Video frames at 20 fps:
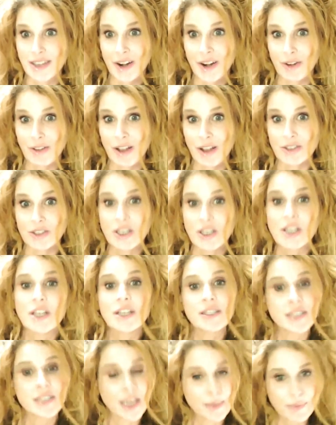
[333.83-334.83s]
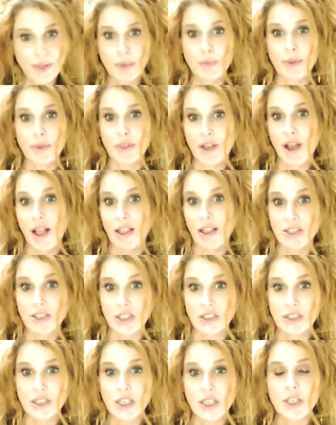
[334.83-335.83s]
the hair loss? Same thing with
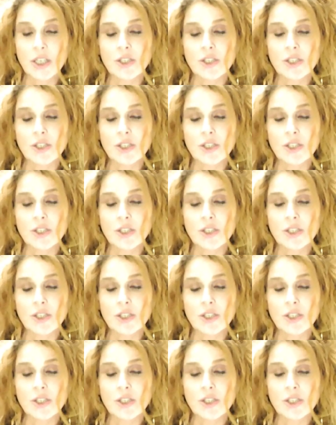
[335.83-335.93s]
collagen.